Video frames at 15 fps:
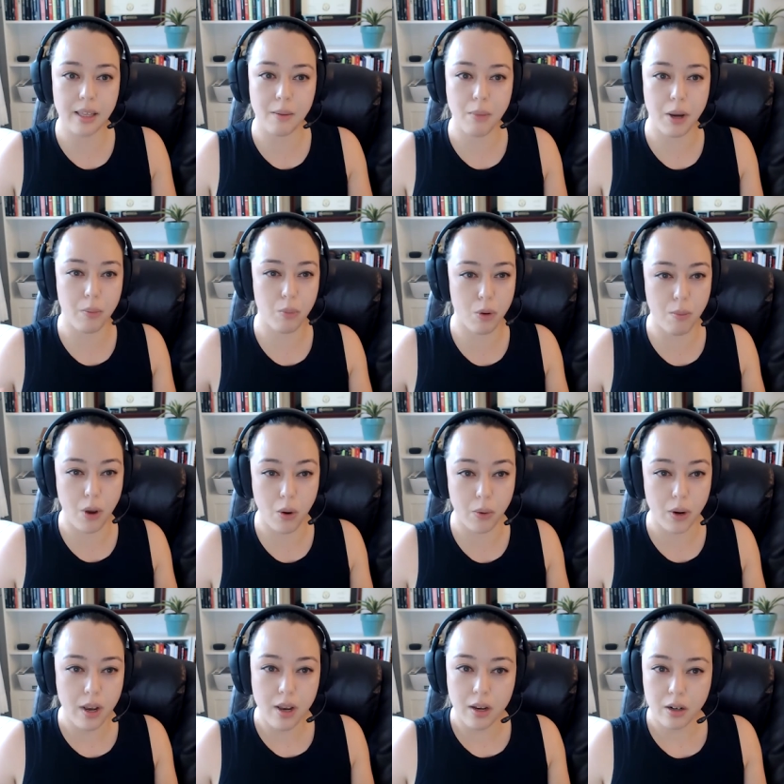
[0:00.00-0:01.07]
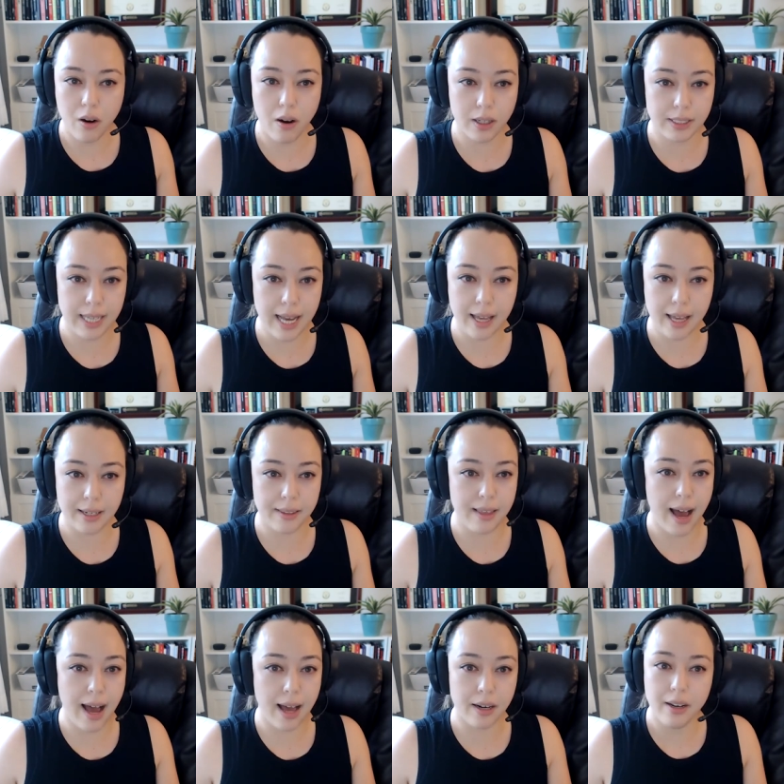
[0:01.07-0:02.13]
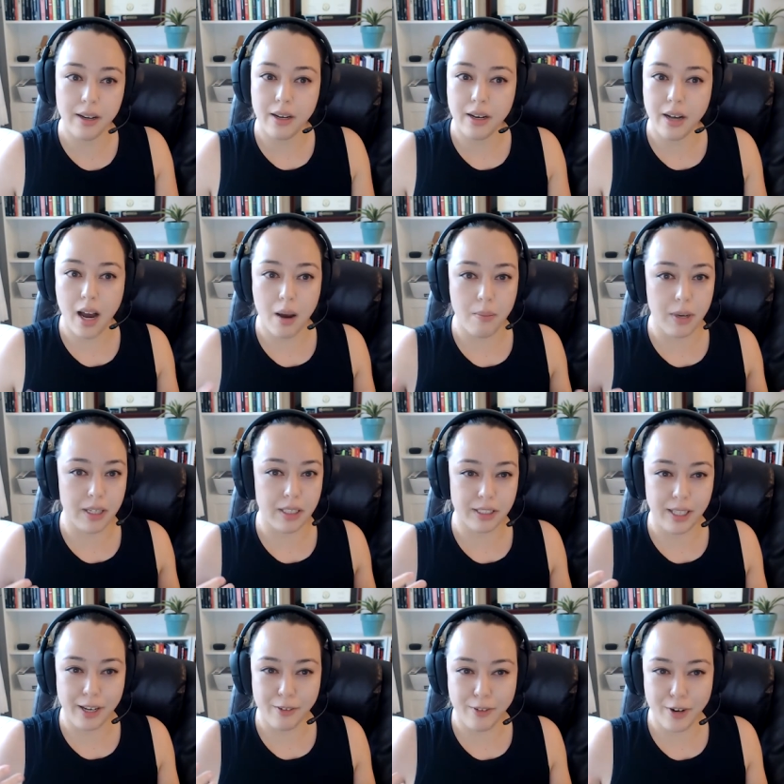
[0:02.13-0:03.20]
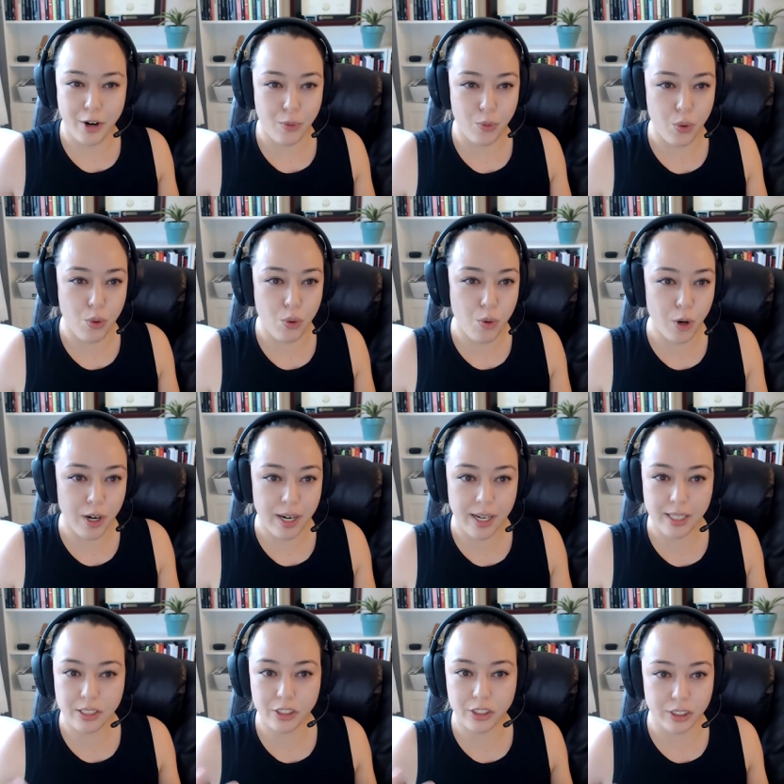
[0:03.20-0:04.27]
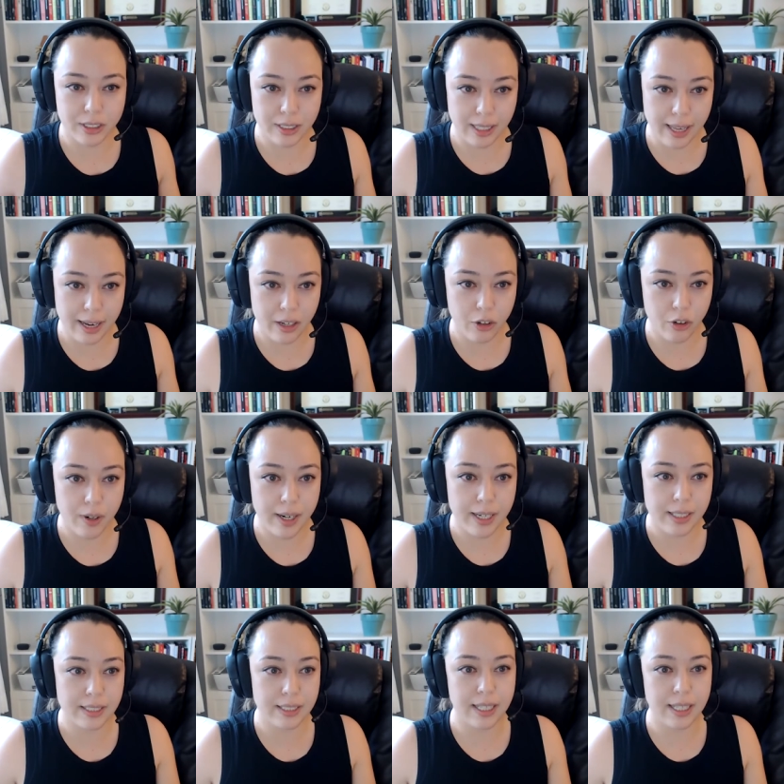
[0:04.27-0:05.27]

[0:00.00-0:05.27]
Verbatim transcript: They might promote content that um, is like very rumorous or slanderous,